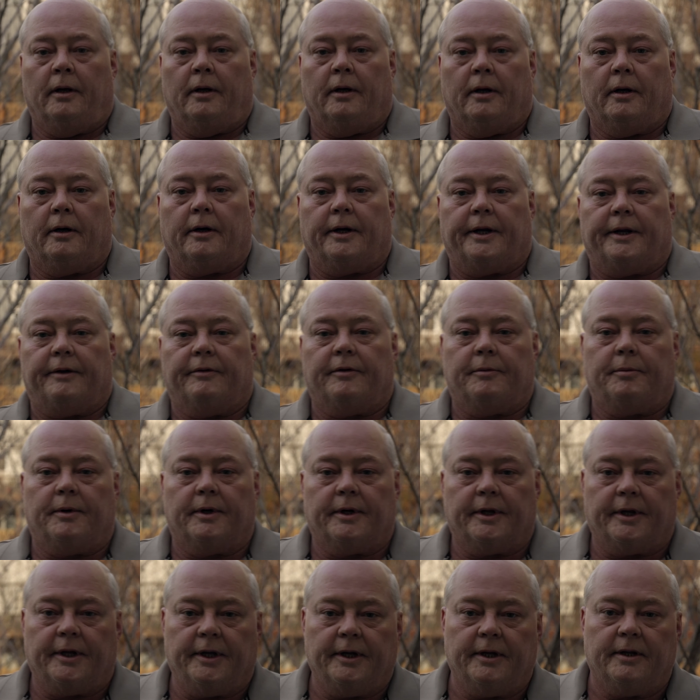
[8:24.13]
All right,
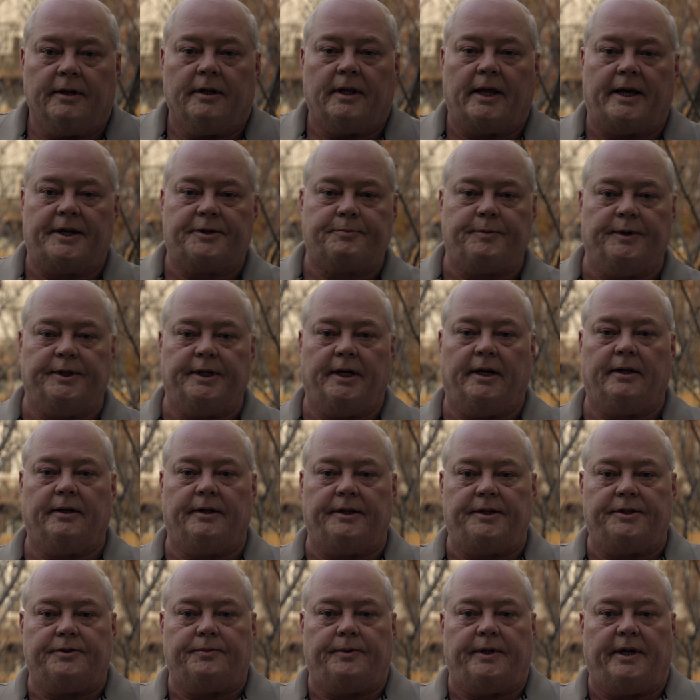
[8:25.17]
everybody, last but not
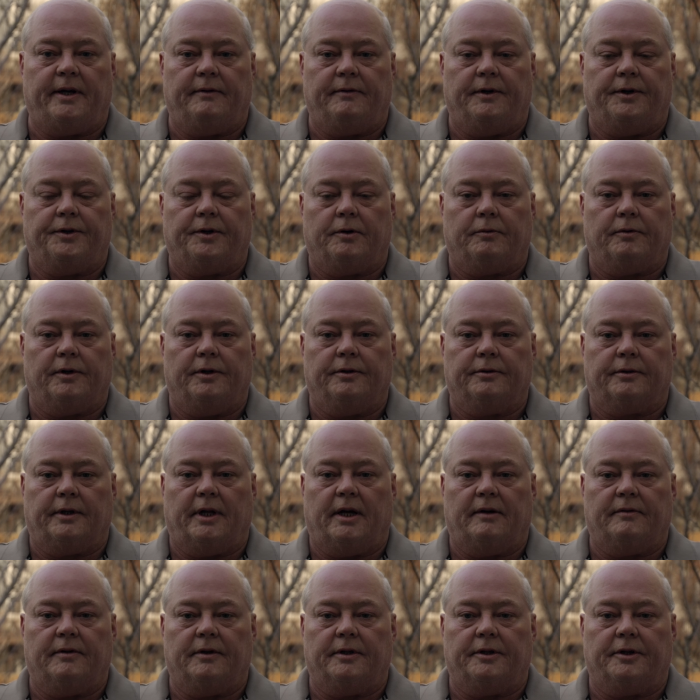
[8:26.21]
least, we have on the Rode
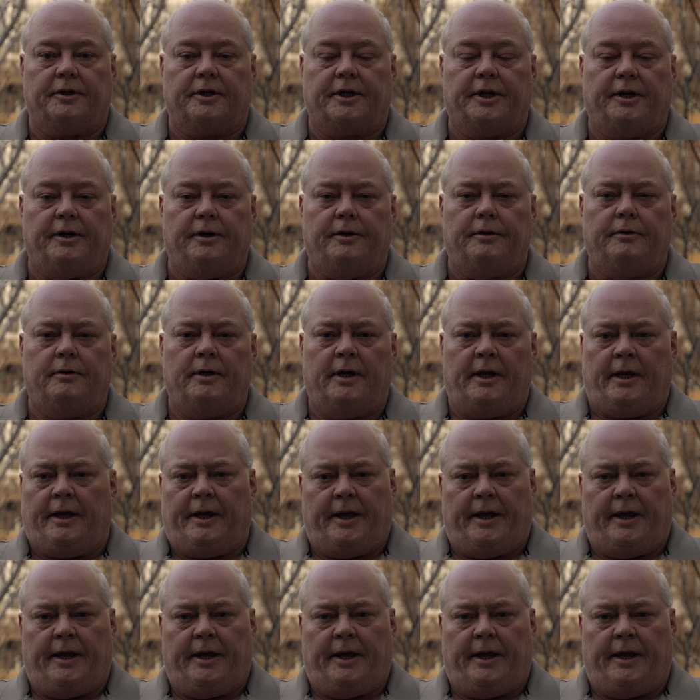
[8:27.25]
Lavalier Go,